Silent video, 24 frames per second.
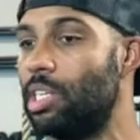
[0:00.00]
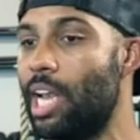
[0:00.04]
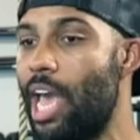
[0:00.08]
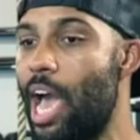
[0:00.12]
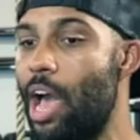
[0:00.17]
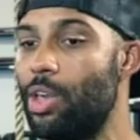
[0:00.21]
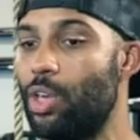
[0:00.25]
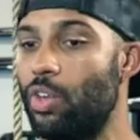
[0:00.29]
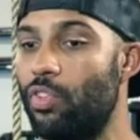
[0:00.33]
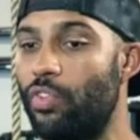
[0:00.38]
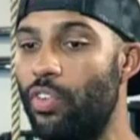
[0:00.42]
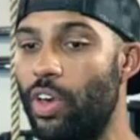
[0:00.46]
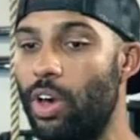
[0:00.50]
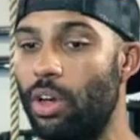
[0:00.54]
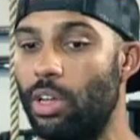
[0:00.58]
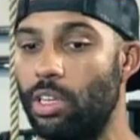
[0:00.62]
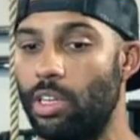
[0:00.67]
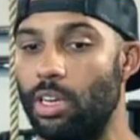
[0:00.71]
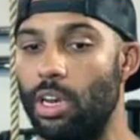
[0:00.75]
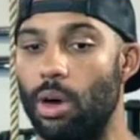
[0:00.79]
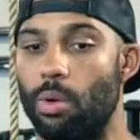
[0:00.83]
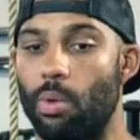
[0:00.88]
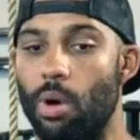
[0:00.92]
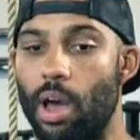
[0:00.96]
Now you felt,
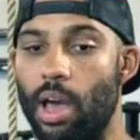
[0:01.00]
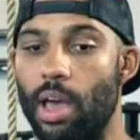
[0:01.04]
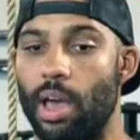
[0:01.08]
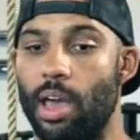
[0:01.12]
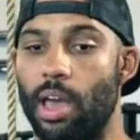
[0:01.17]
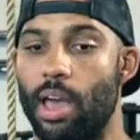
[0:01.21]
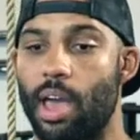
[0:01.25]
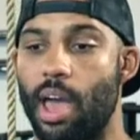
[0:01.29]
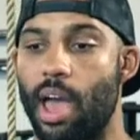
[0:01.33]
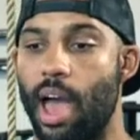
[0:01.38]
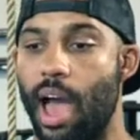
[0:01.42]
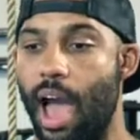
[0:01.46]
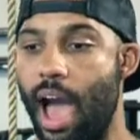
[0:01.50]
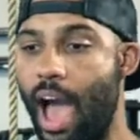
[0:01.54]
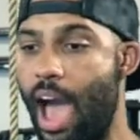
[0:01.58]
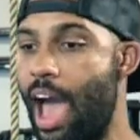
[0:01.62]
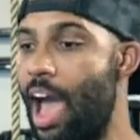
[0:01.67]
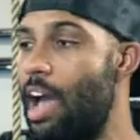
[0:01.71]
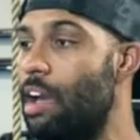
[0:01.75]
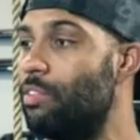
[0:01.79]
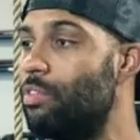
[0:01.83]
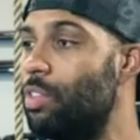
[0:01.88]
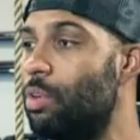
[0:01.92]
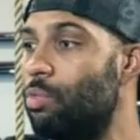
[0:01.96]
you know what? I
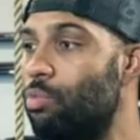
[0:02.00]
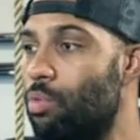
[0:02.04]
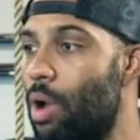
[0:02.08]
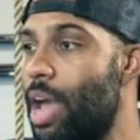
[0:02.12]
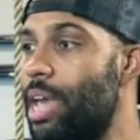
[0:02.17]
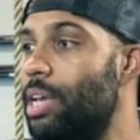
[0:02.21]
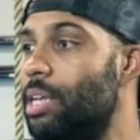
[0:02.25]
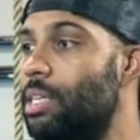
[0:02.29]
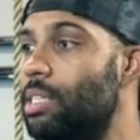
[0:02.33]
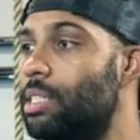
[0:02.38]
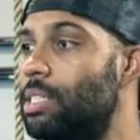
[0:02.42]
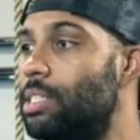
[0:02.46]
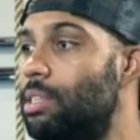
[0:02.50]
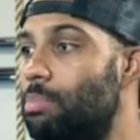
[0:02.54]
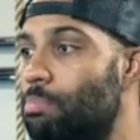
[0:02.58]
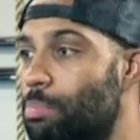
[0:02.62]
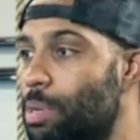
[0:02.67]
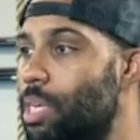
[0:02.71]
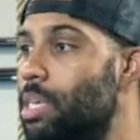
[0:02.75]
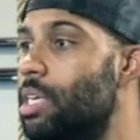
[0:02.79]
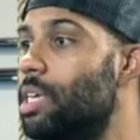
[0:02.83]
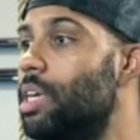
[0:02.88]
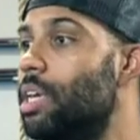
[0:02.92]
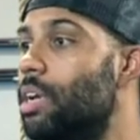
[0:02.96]
have the right to
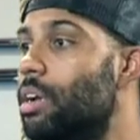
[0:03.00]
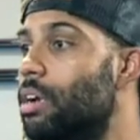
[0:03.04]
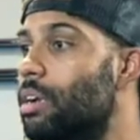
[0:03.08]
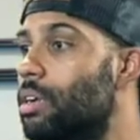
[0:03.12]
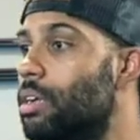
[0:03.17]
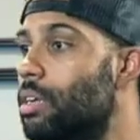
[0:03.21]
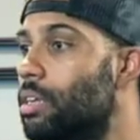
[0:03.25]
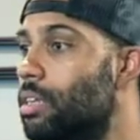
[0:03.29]
be here.